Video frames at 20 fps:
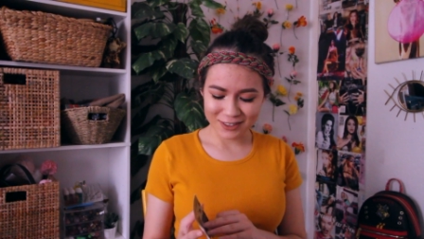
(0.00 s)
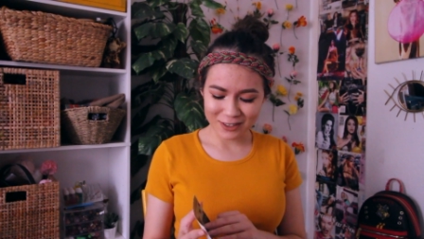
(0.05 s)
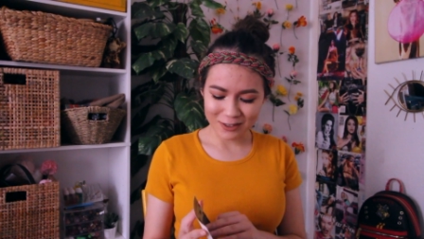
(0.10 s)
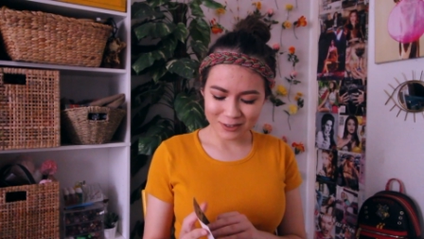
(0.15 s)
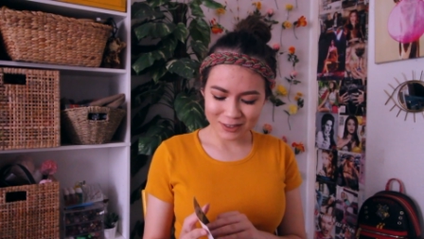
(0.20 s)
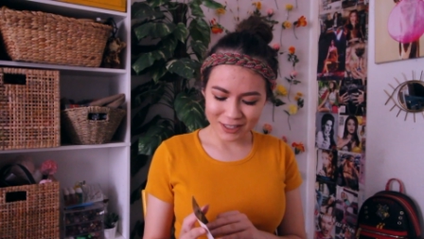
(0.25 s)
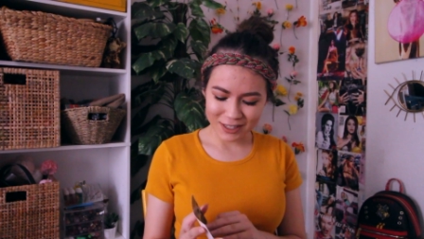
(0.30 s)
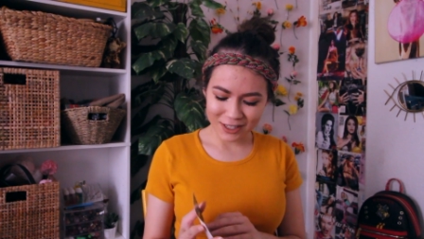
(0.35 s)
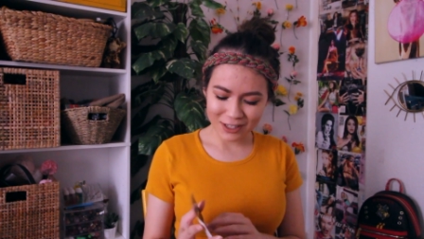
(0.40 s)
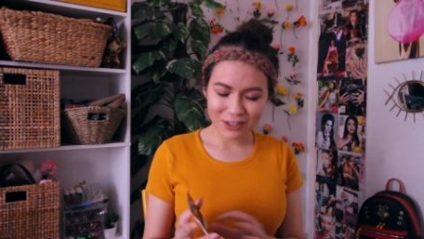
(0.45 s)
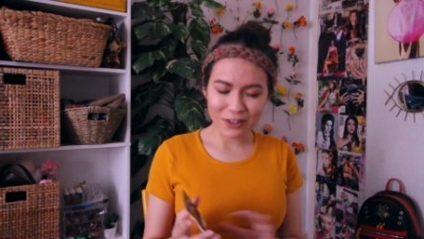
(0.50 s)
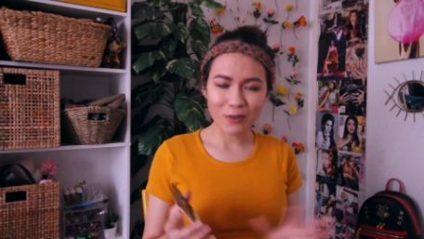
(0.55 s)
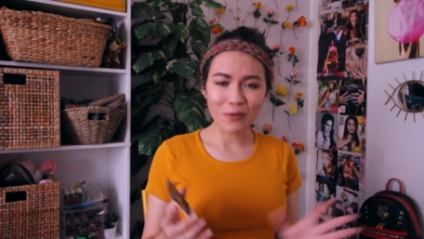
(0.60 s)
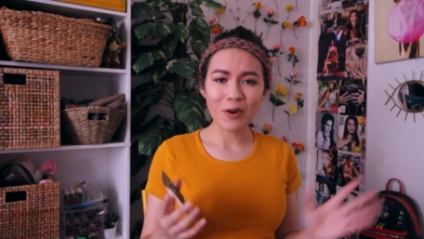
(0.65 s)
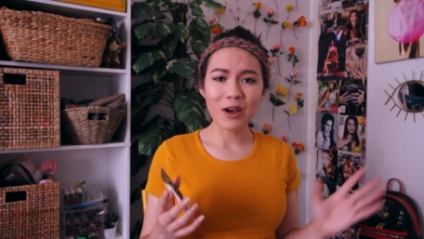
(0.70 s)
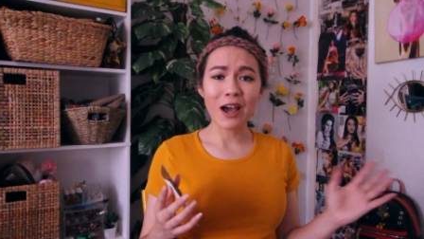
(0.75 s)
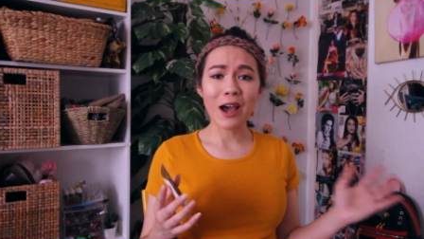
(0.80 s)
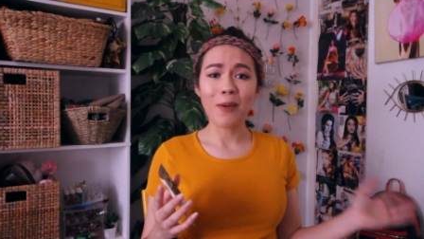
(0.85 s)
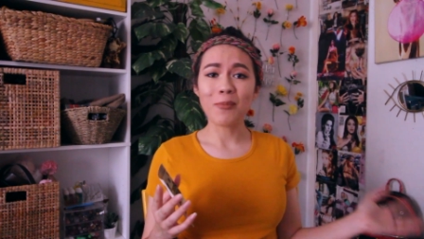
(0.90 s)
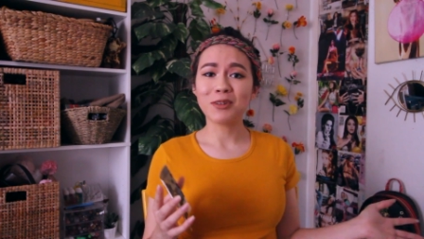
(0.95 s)
so I was like, you know
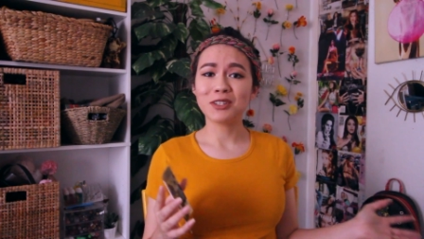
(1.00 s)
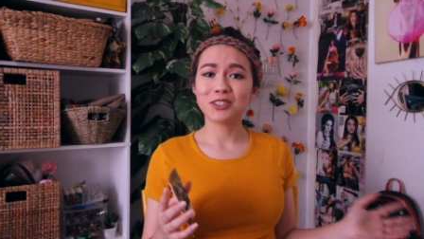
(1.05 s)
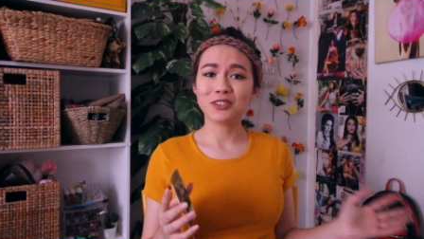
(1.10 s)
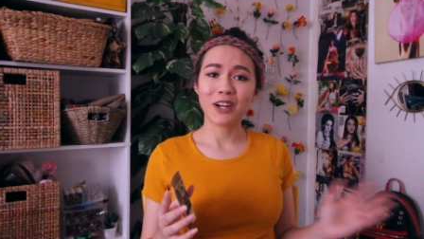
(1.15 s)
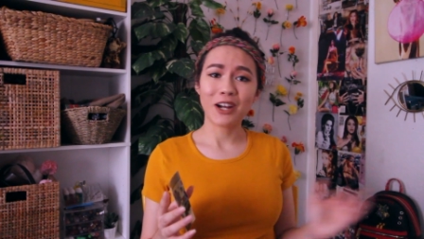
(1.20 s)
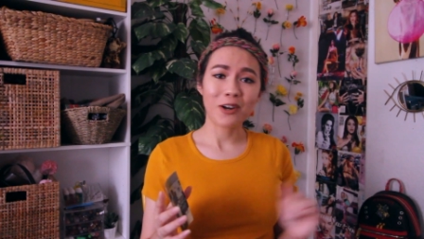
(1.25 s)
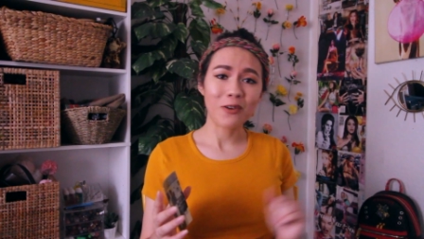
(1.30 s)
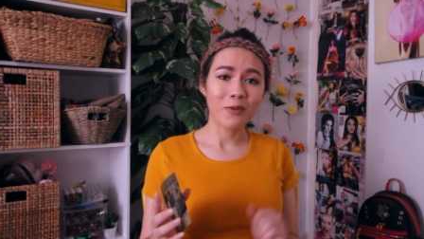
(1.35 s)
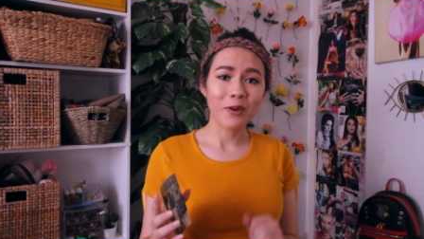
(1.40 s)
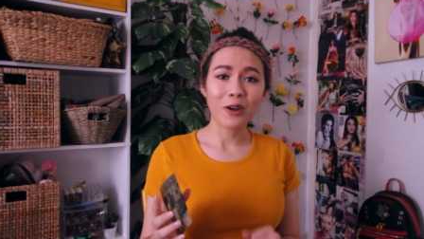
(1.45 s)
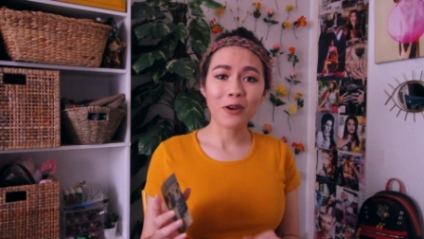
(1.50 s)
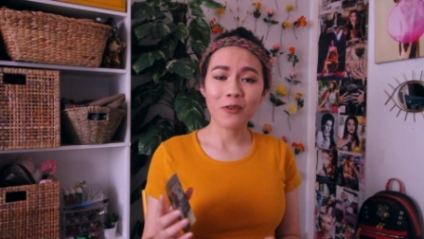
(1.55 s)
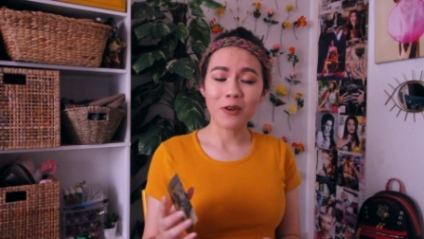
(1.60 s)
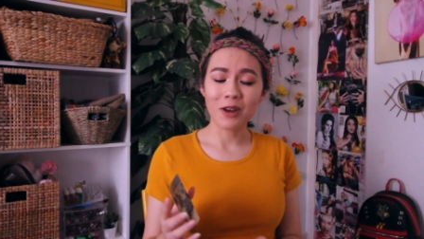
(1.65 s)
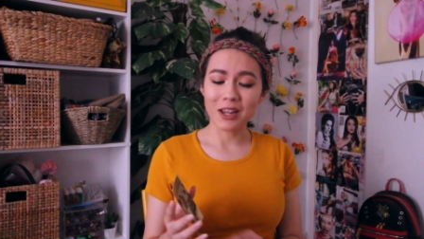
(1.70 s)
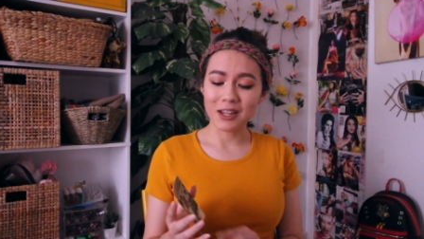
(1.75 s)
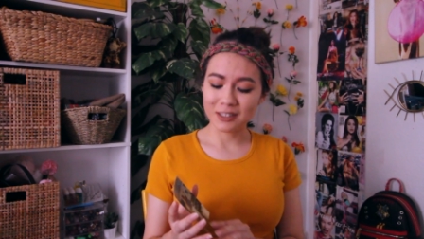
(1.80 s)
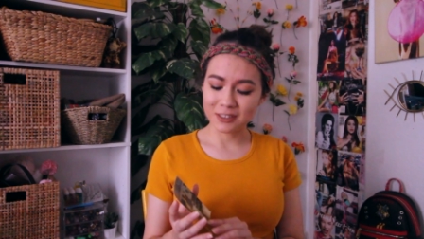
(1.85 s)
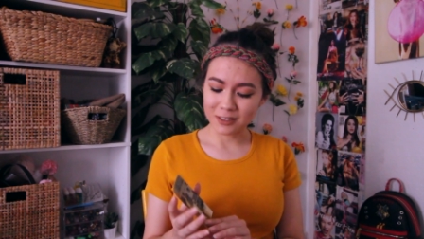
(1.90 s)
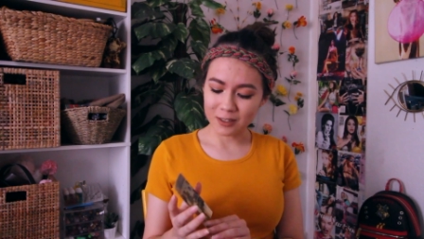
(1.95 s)
what, I'm gonna try to
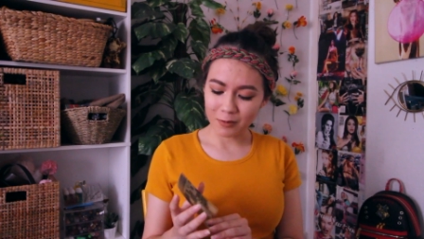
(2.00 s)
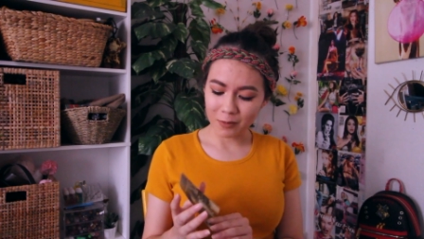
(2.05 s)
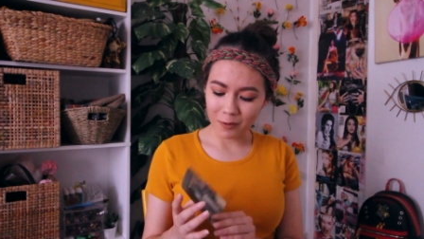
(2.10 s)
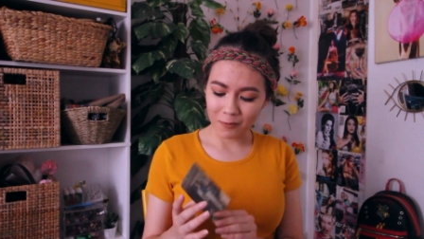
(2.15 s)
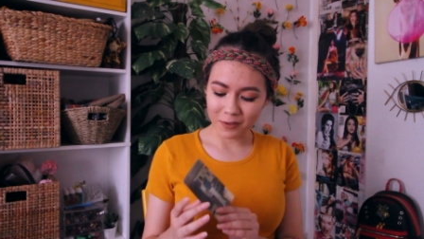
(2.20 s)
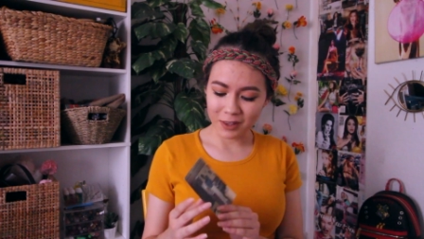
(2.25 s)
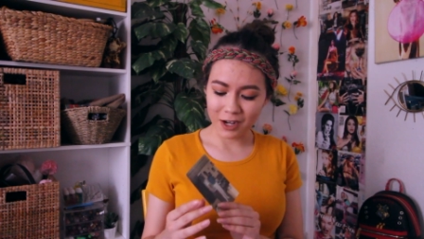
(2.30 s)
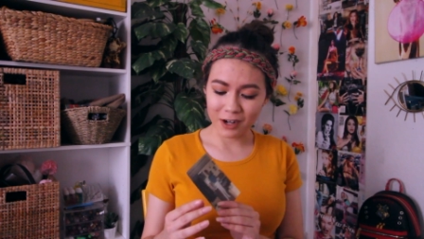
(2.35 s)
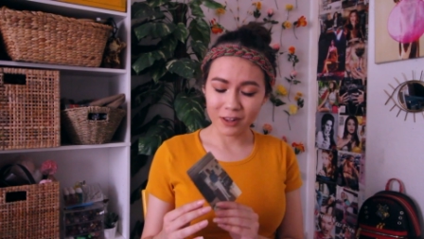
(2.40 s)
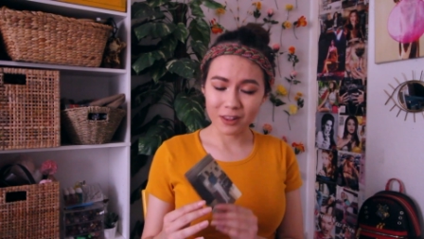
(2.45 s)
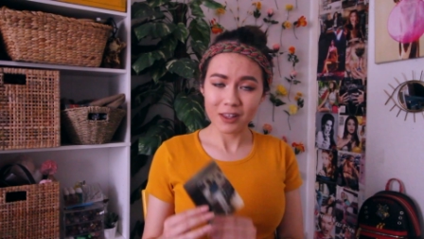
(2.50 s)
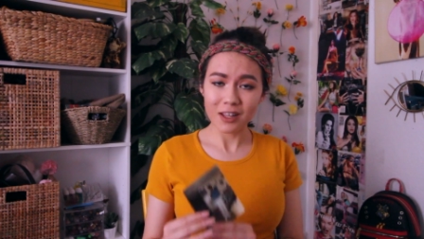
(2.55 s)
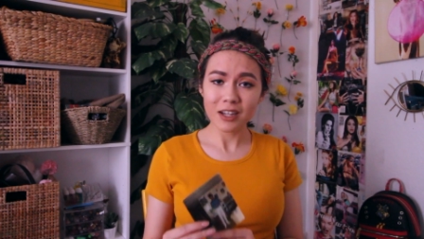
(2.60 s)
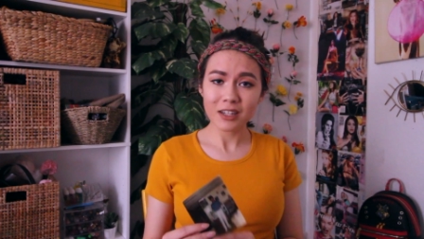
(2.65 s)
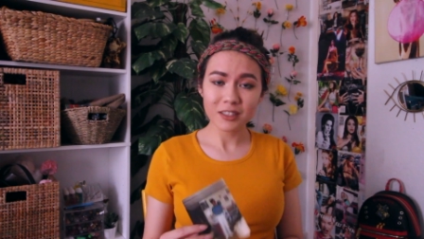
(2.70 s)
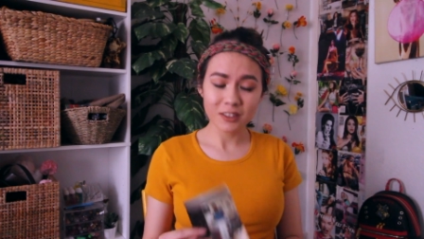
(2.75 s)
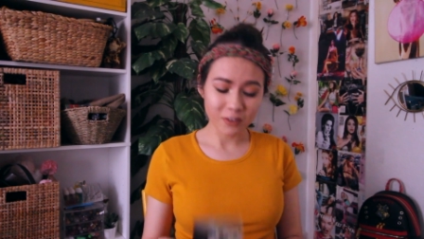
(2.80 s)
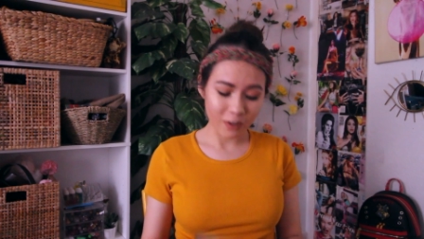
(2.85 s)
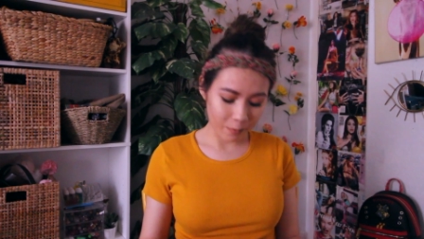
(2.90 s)
recreate some of their looks.